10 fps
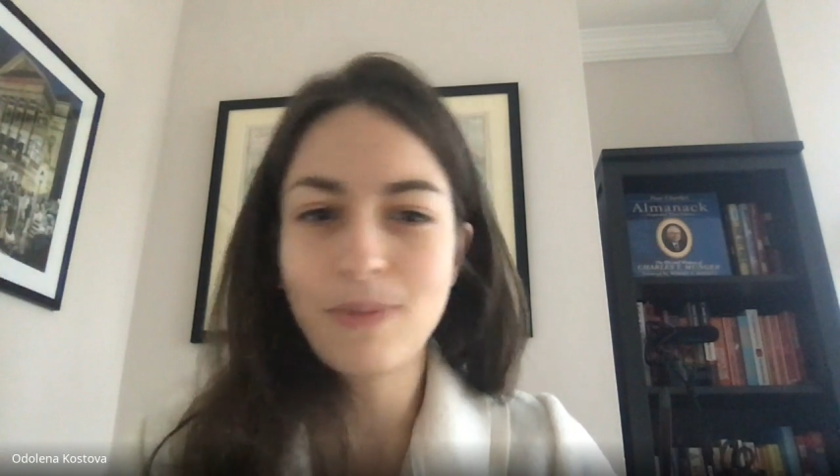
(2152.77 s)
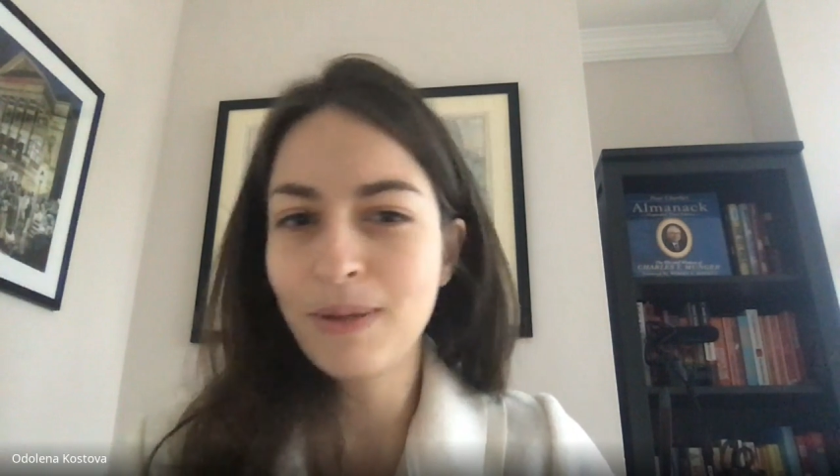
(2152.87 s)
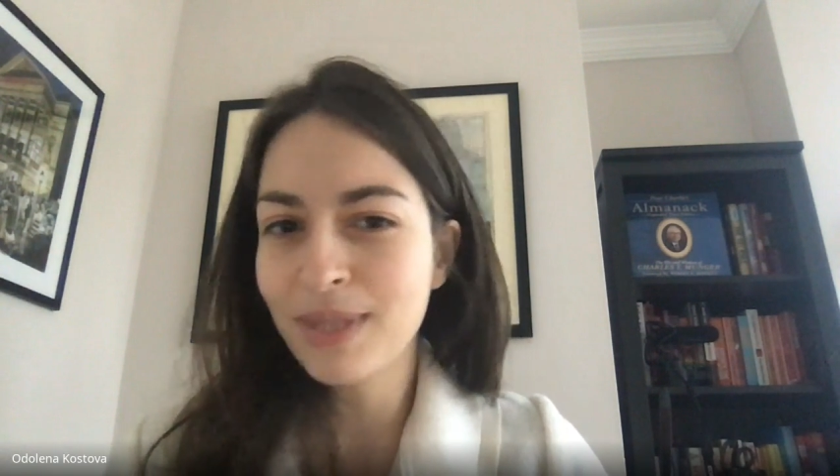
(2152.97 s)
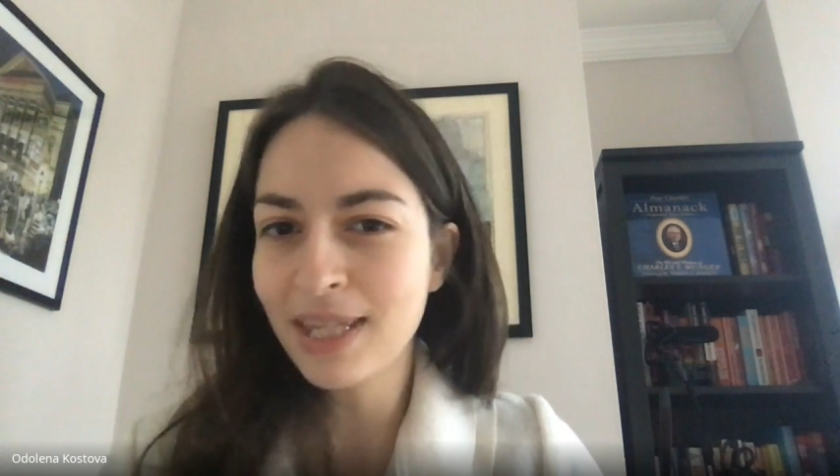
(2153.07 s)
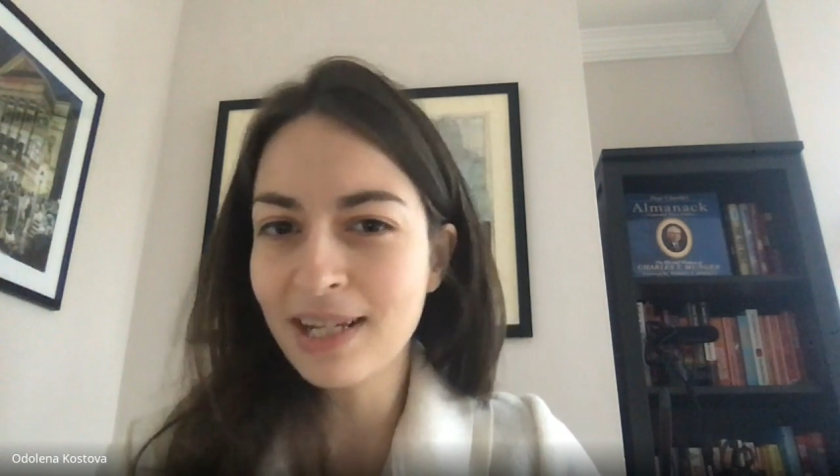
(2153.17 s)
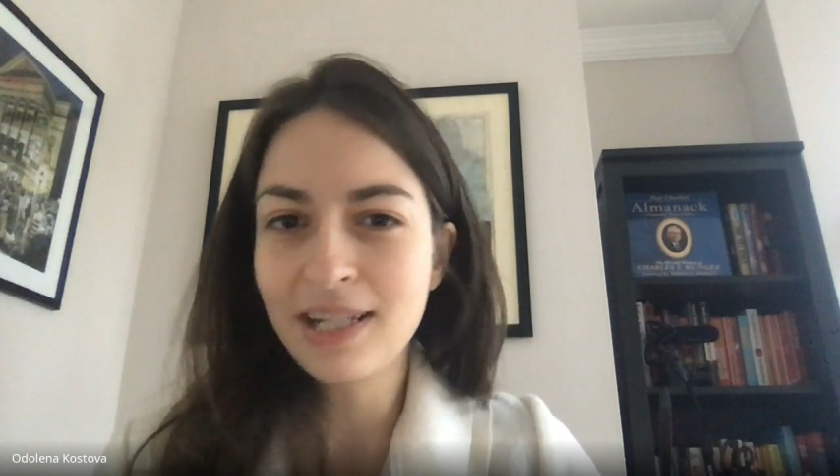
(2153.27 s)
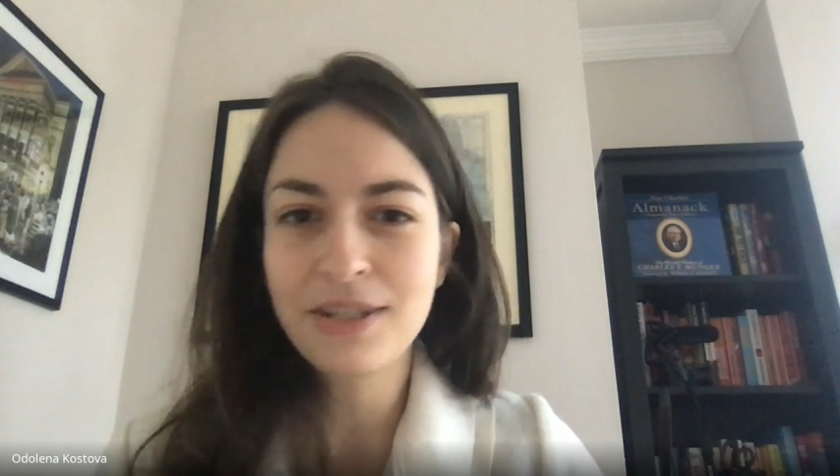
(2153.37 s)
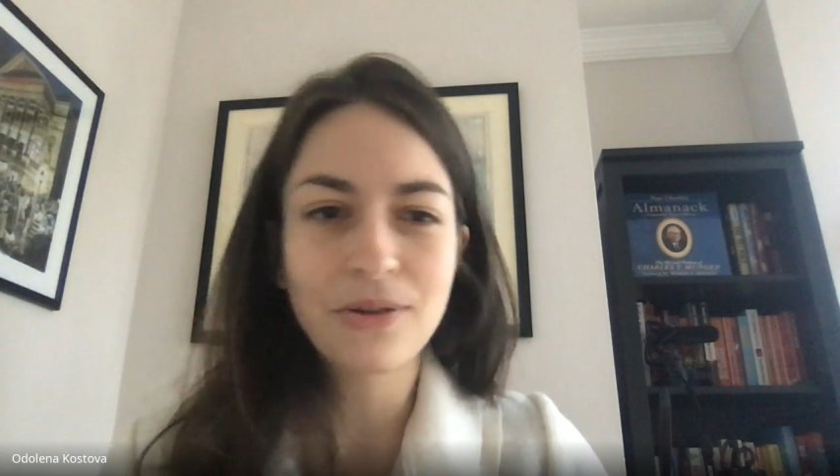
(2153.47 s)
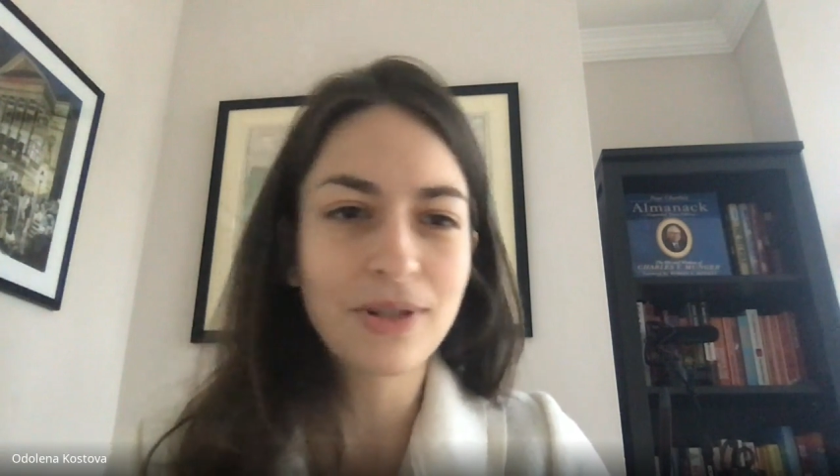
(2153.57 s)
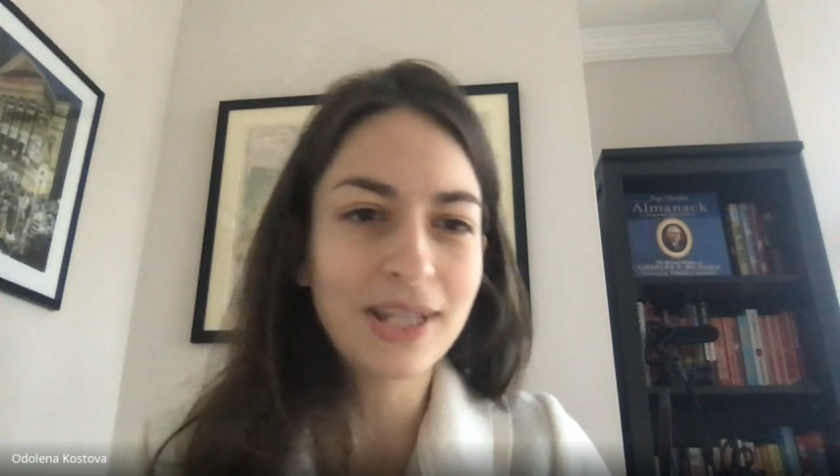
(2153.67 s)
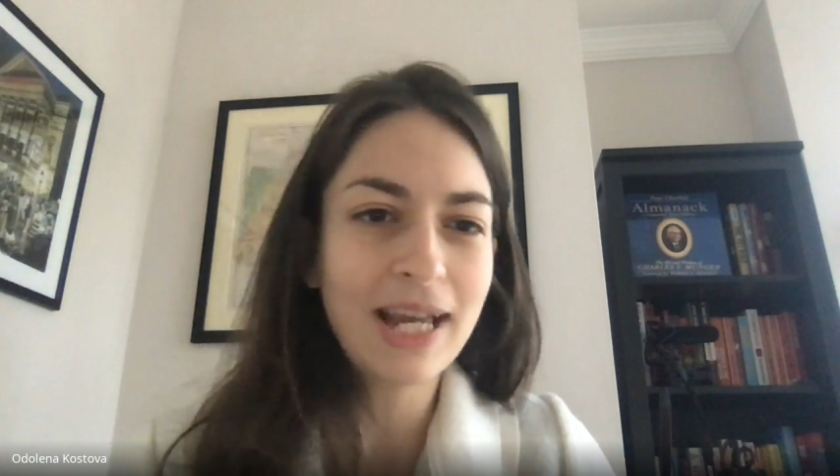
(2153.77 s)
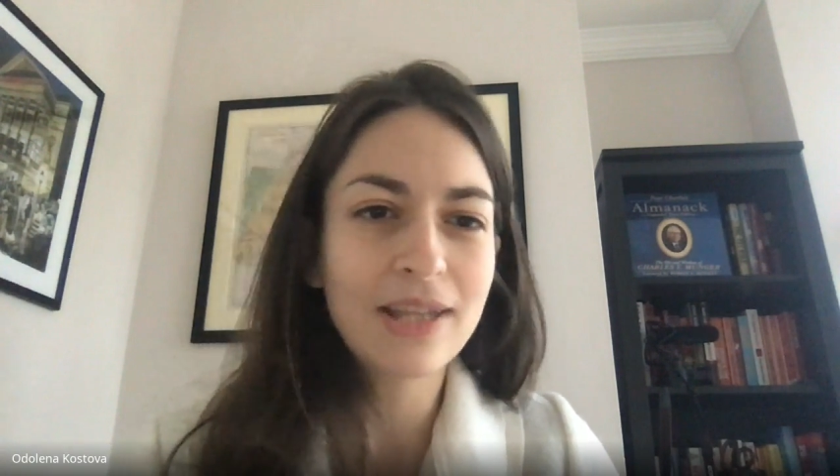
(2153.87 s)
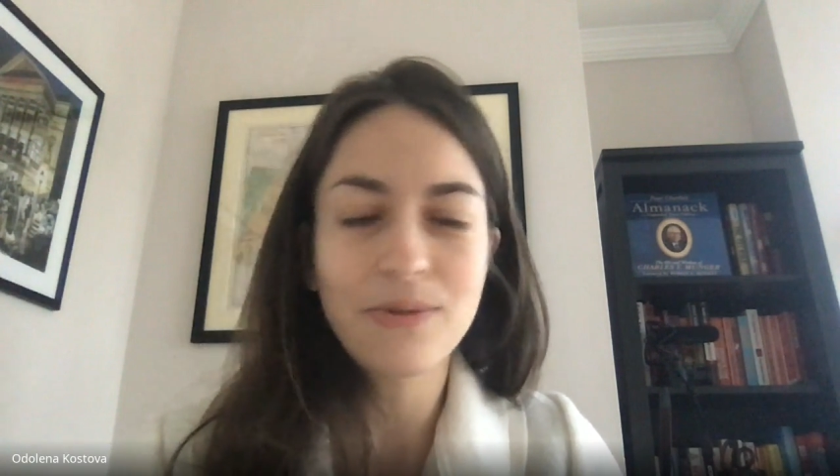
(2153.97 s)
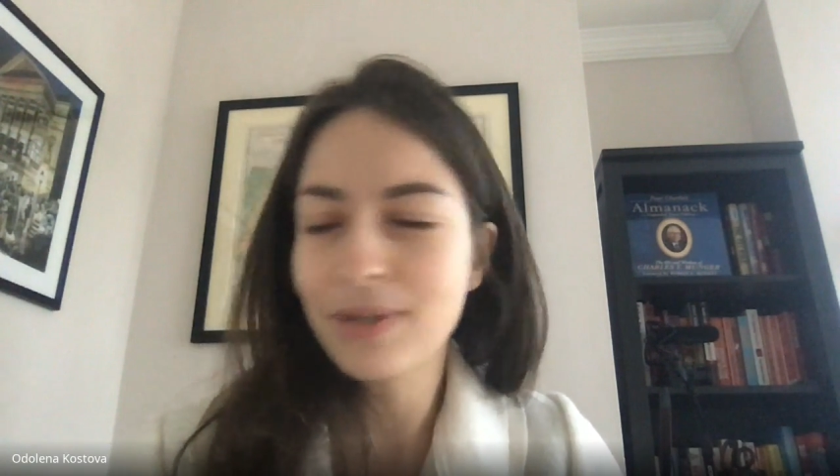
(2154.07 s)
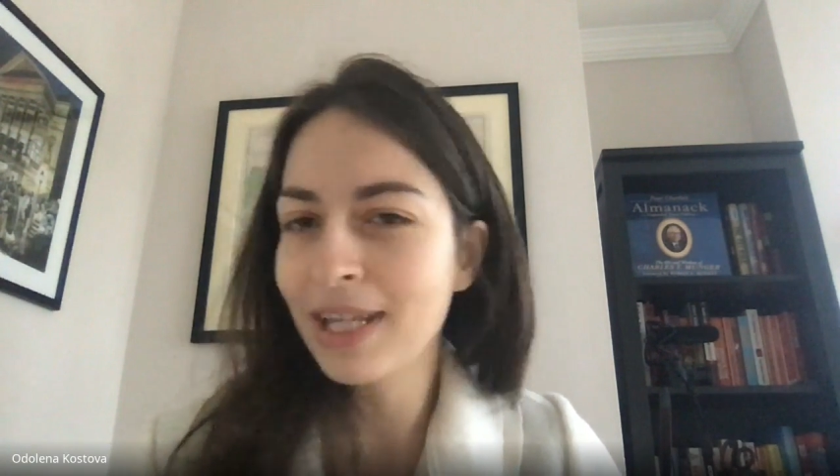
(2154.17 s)
maybe they clicked on an
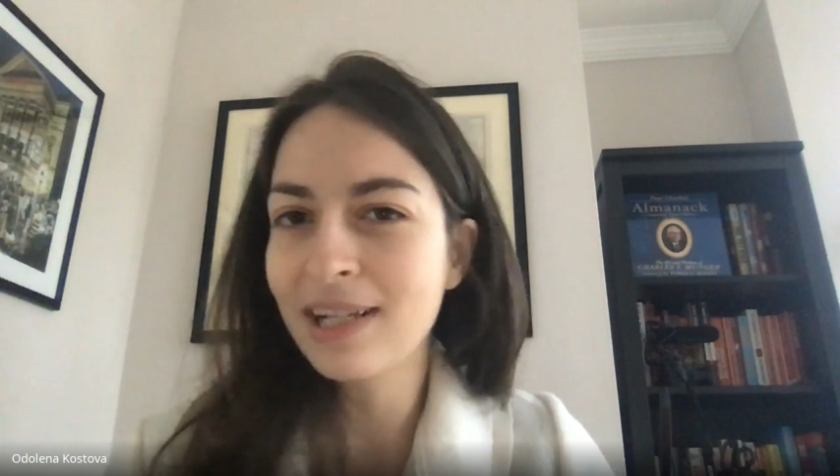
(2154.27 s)
ad or they